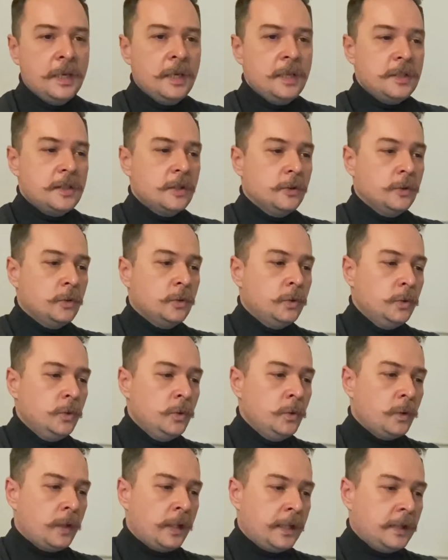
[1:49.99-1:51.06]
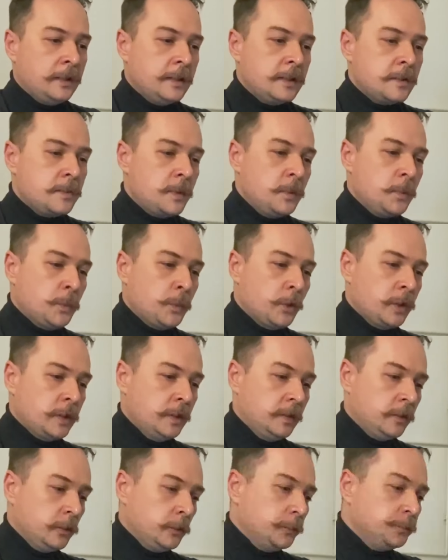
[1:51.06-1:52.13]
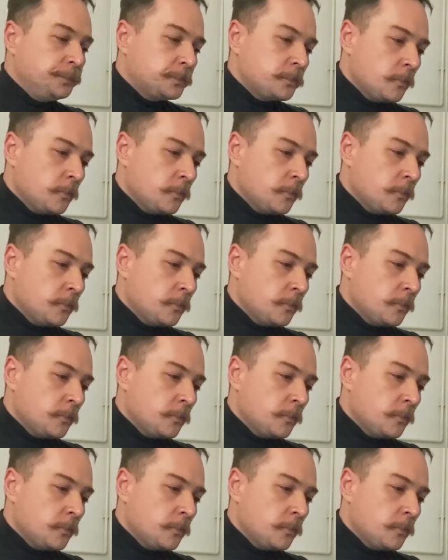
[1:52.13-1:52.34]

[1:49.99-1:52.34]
So who can this be important to?